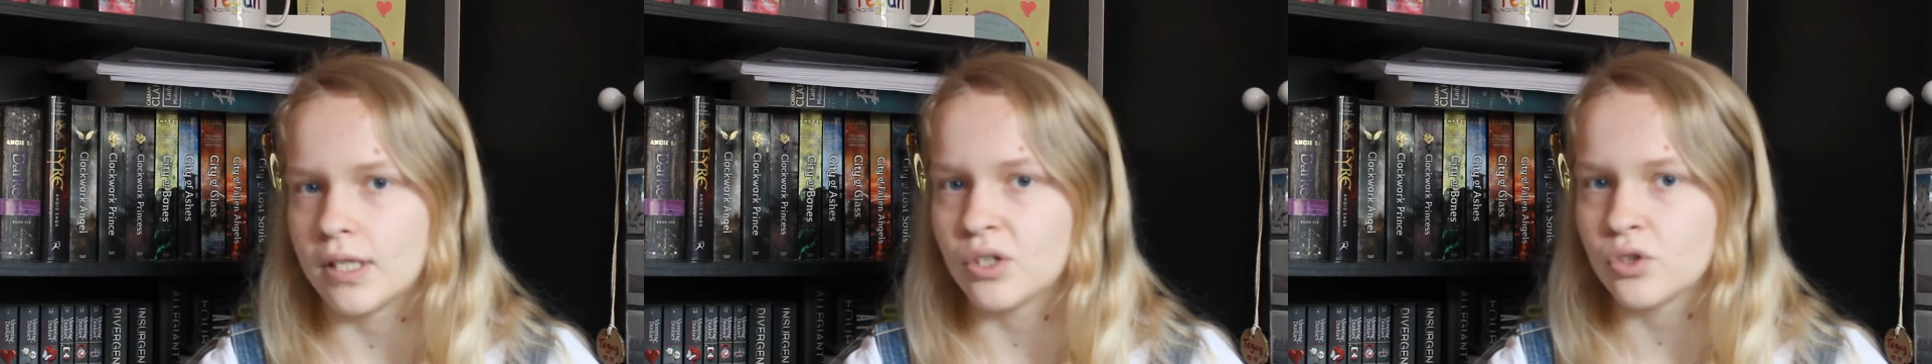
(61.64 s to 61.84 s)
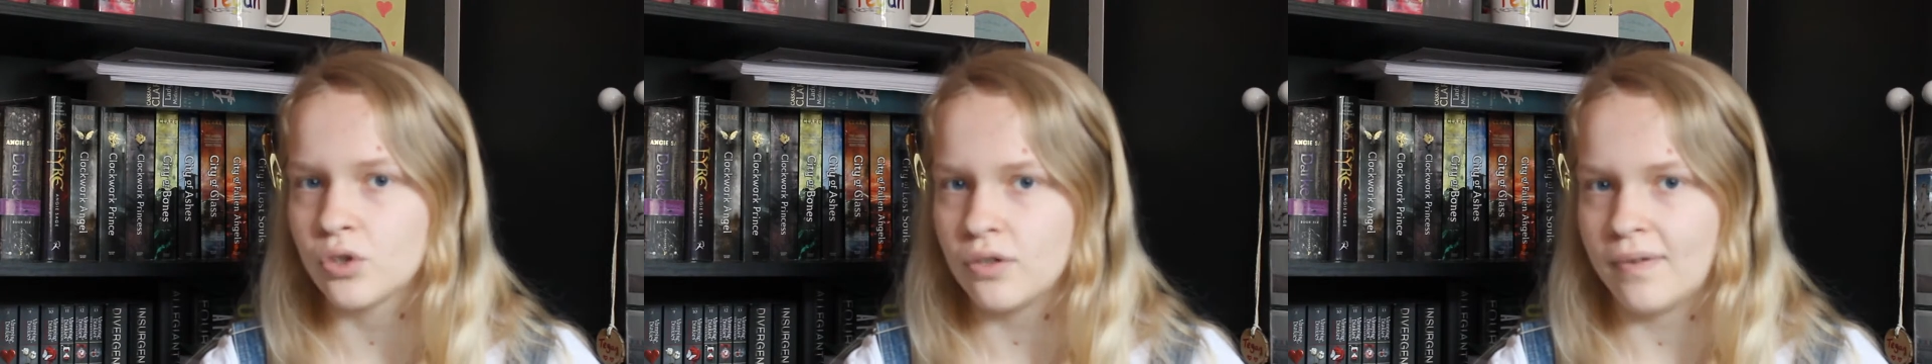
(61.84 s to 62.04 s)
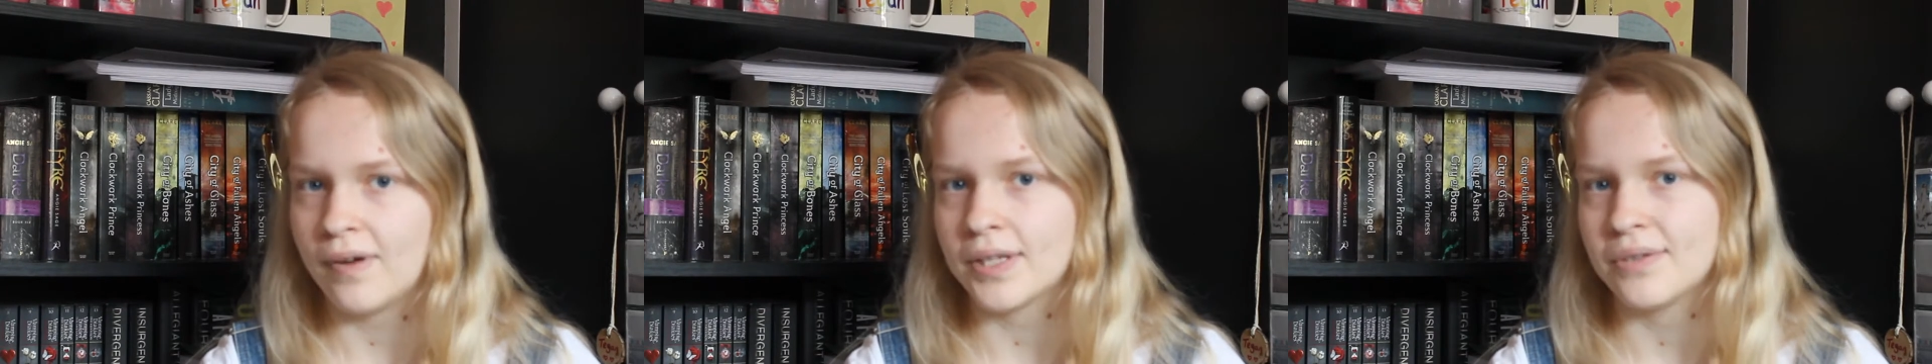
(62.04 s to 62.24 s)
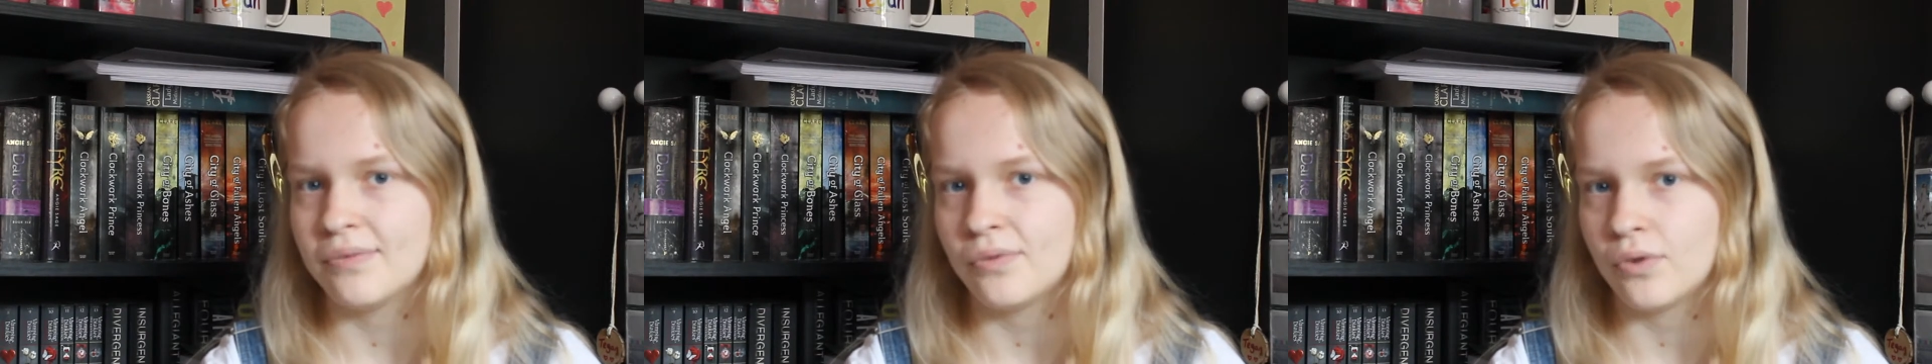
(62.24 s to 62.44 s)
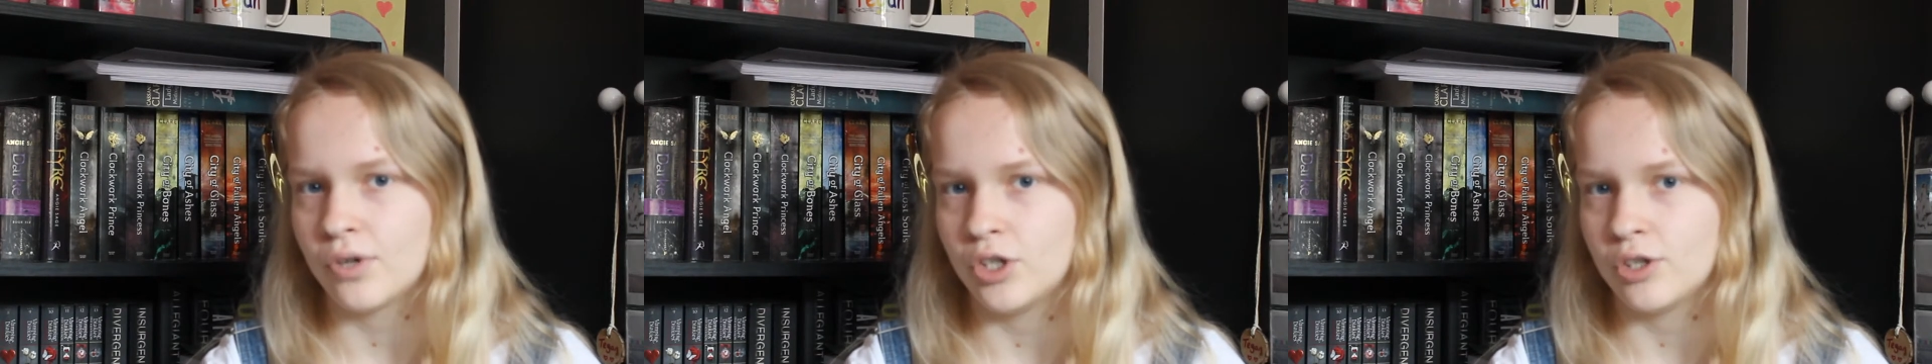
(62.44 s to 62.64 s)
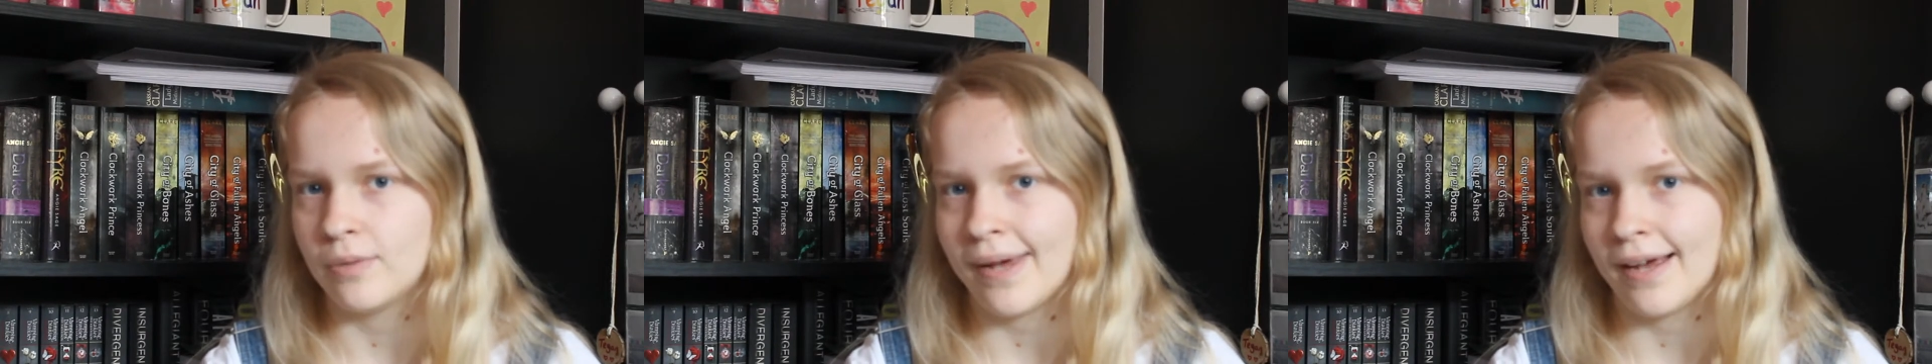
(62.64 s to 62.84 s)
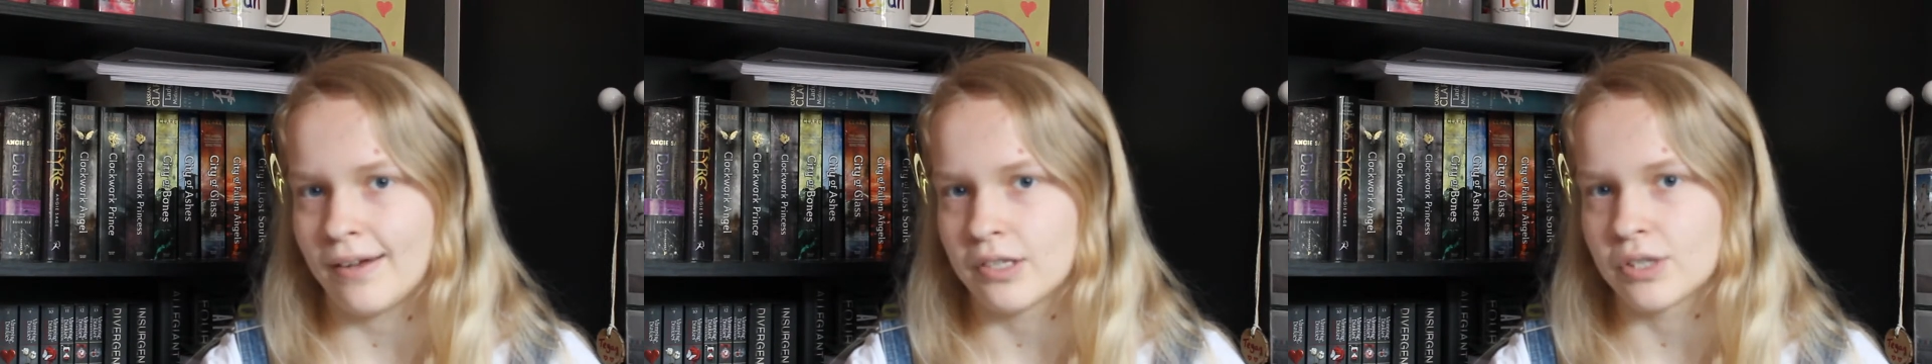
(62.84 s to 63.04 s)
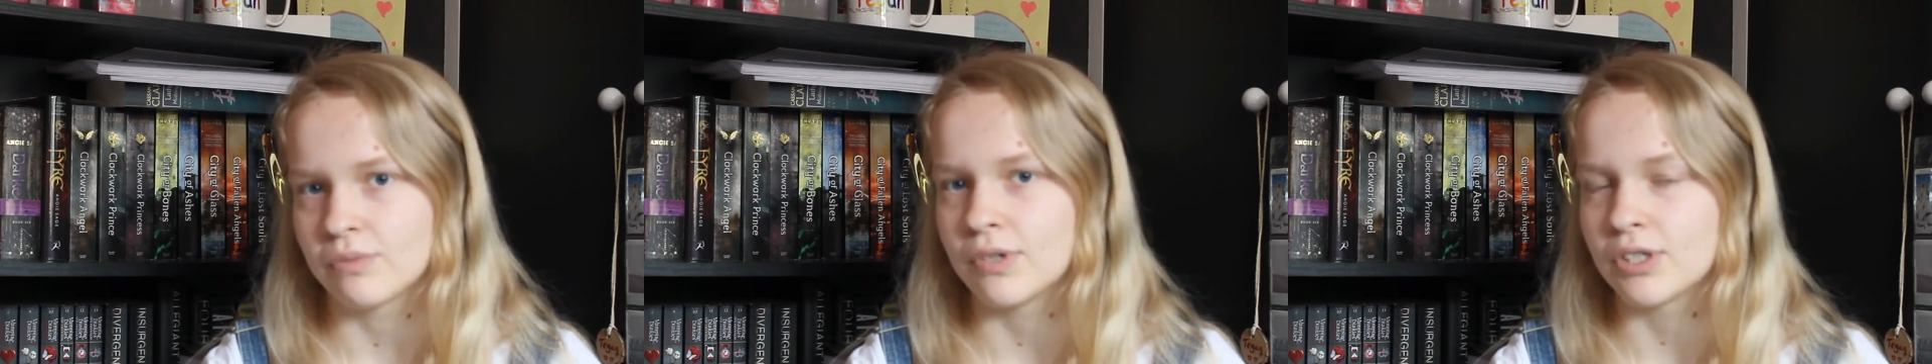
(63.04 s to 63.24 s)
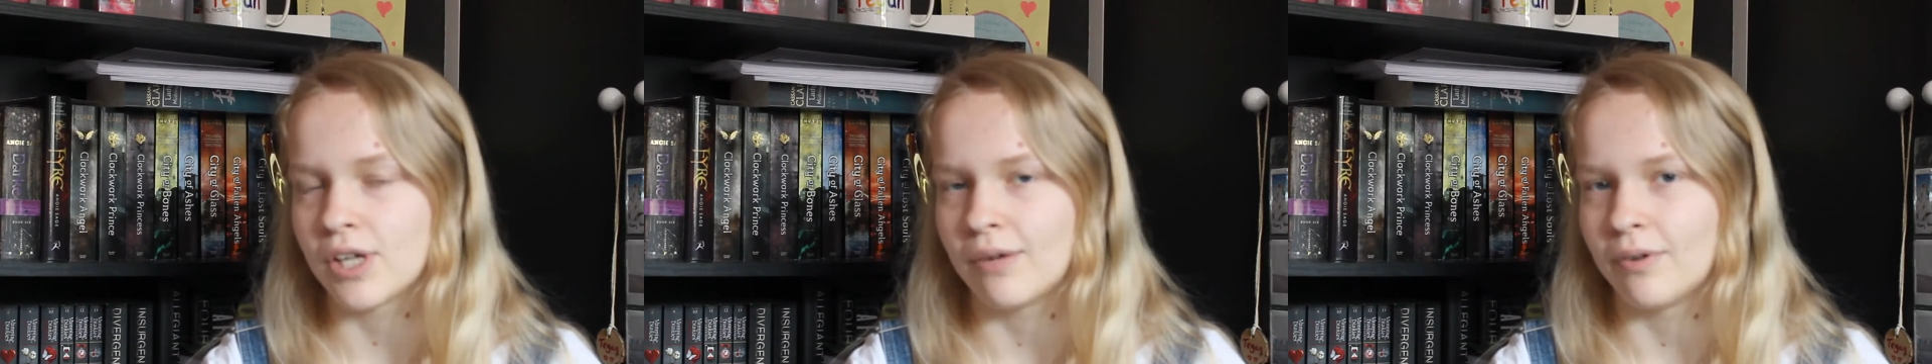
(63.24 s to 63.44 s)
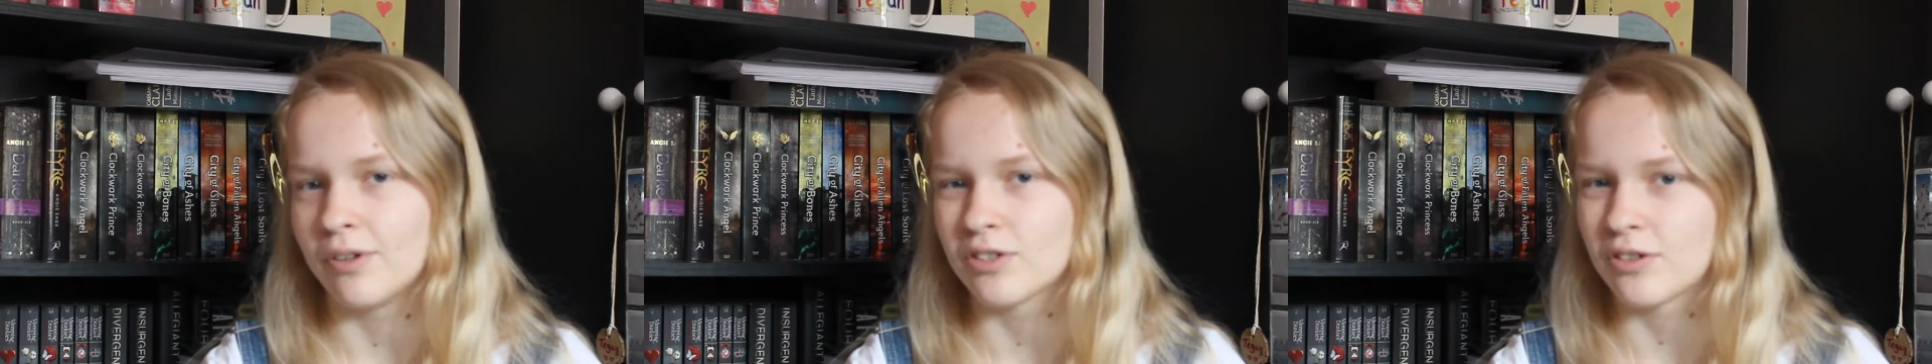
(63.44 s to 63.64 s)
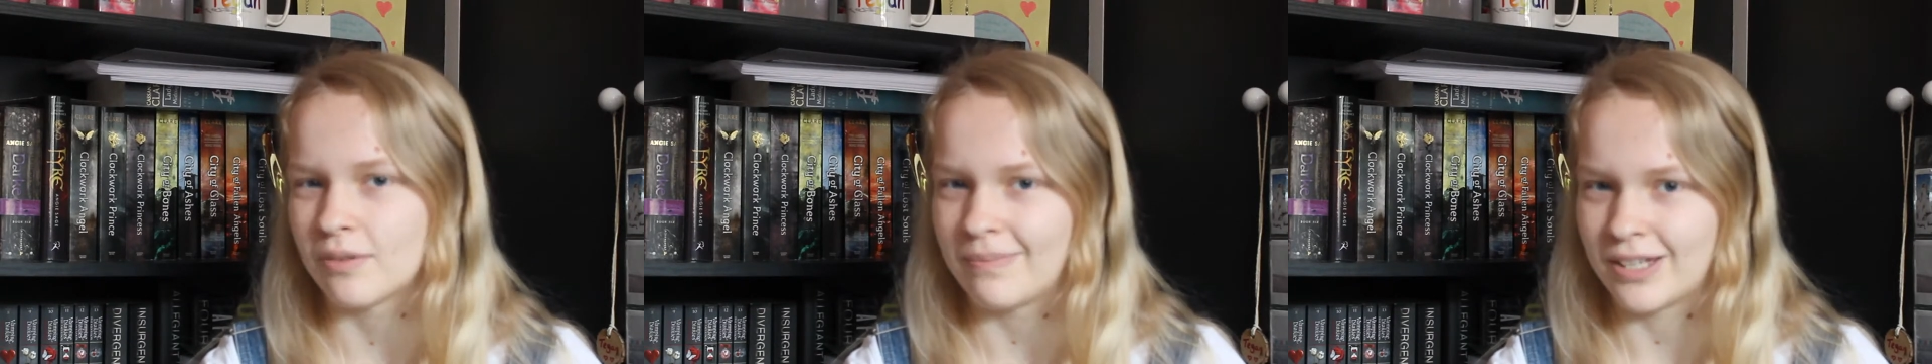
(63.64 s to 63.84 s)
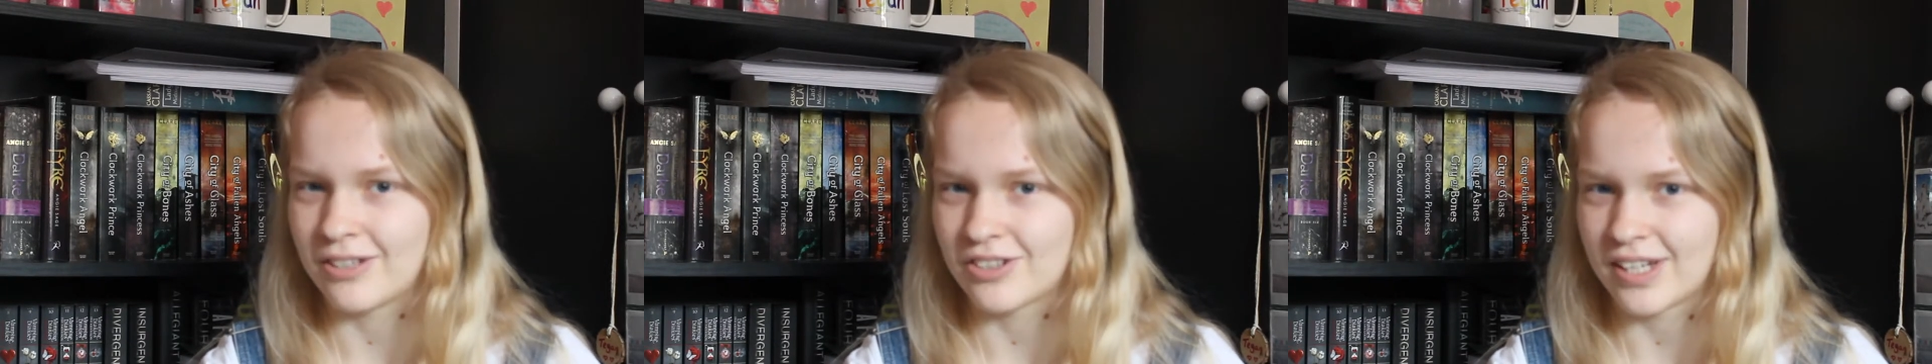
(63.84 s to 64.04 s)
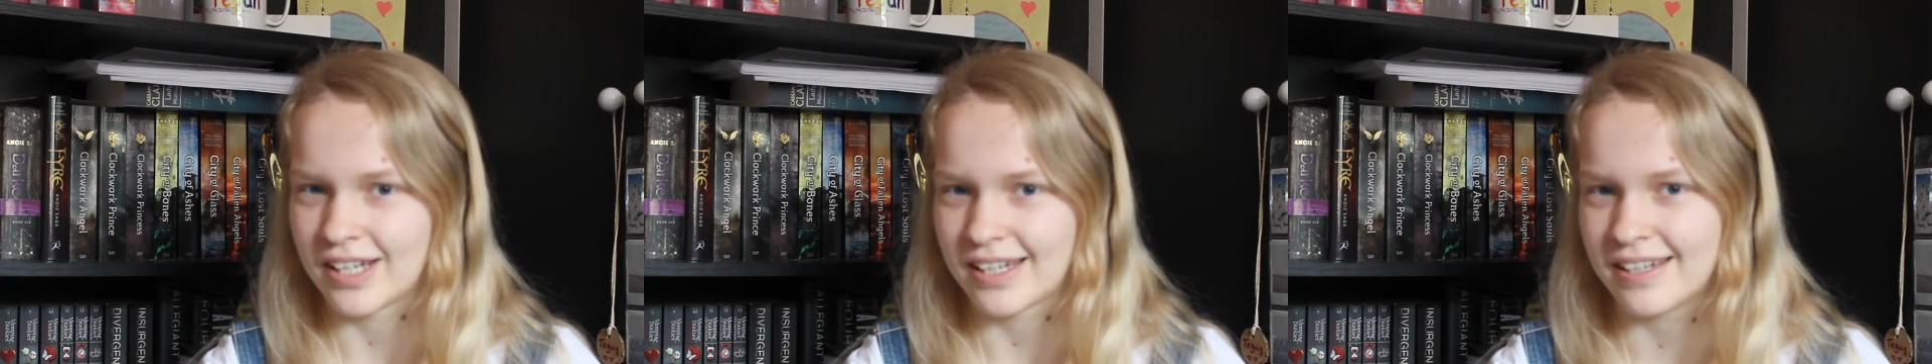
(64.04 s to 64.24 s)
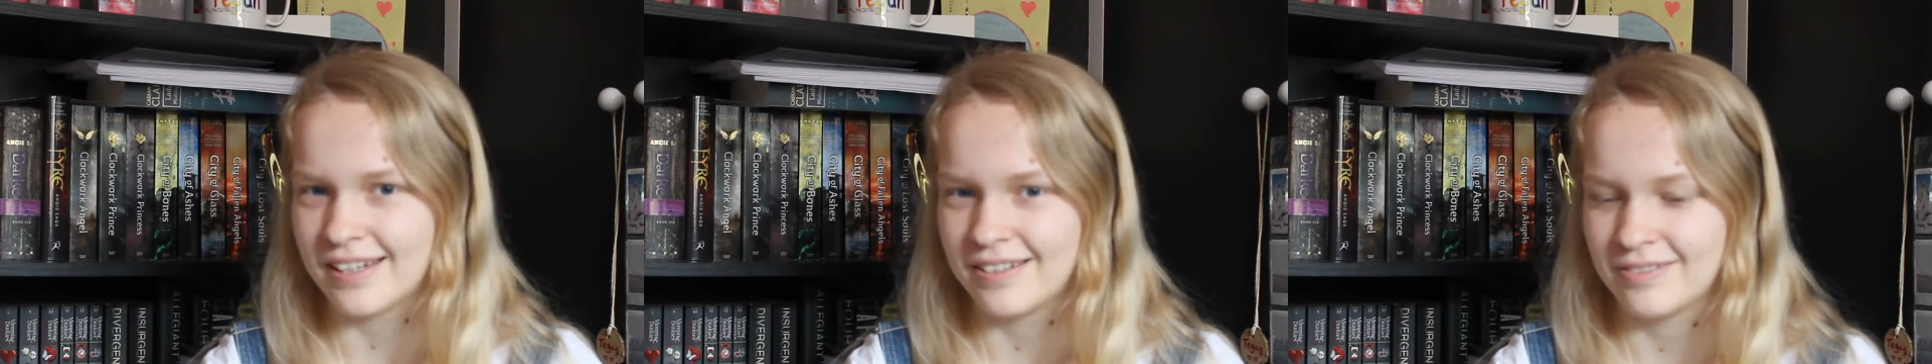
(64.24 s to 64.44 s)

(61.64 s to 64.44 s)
the £2,400, which I won't stop mentioning.